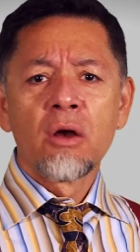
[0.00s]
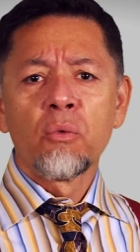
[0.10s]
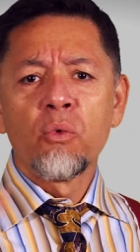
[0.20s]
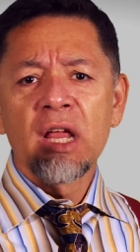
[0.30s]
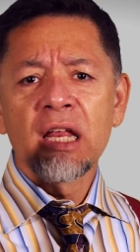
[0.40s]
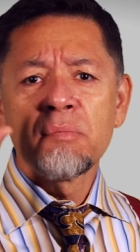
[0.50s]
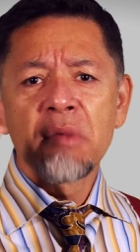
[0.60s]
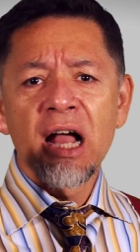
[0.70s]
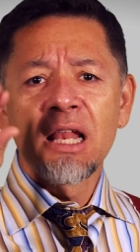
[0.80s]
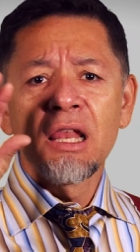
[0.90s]
Read
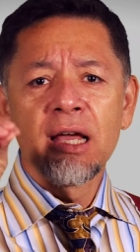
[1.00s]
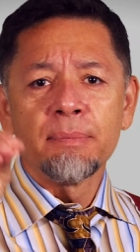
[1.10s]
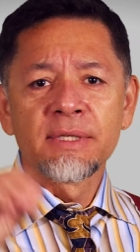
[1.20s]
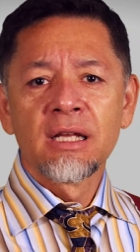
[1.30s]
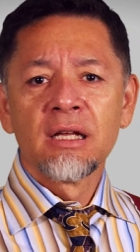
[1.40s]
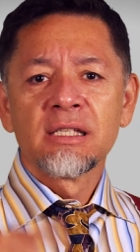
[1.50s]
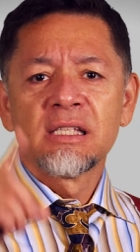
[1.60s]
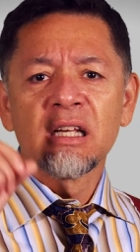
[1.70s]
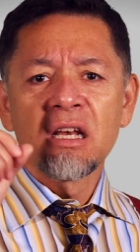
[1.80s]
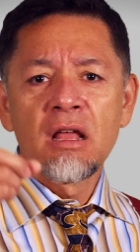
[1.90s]
my lips,
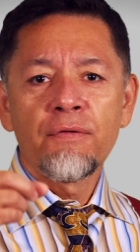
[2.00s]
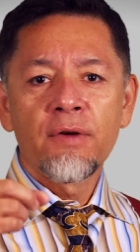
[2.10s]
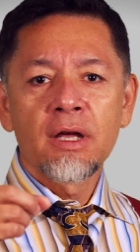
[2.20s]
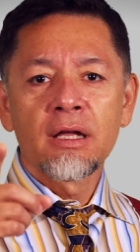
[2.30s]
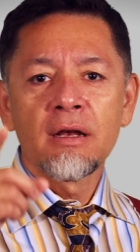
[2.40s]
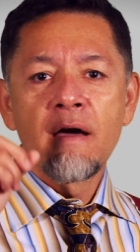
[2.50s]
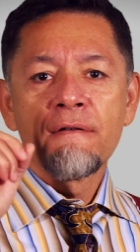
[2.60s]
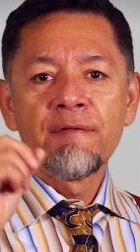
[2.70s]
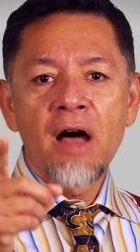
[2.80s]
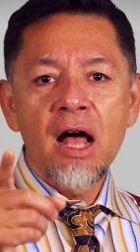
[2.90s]
significant
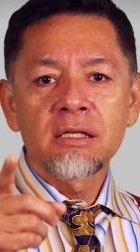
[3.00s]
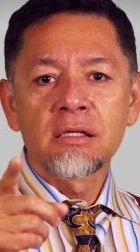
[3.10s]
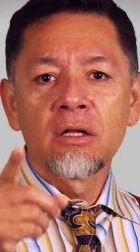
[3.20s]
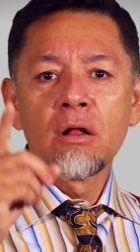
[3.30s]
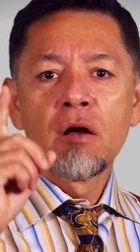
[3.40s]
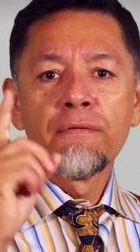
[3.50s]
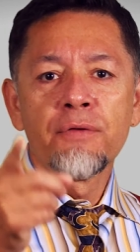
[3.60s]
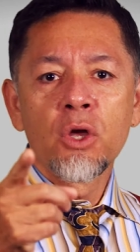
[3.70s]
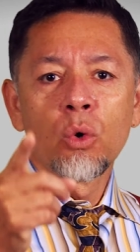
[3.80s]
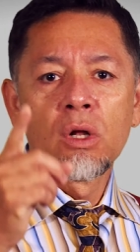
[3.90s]
fossil
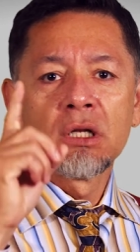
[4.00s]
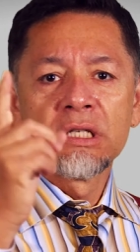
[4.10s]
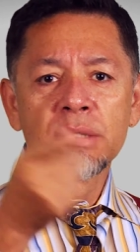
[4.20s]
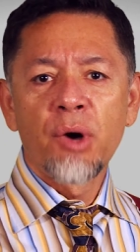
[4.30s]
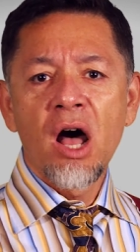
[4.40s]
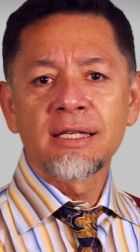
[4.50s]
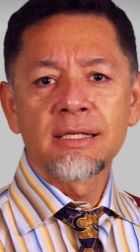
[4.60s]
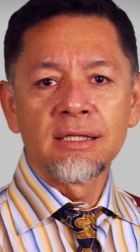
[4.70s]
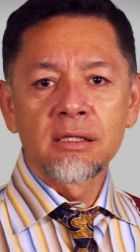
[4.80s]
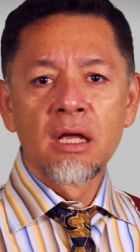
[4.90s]
fuel
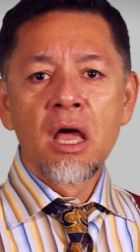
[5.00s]
deposits.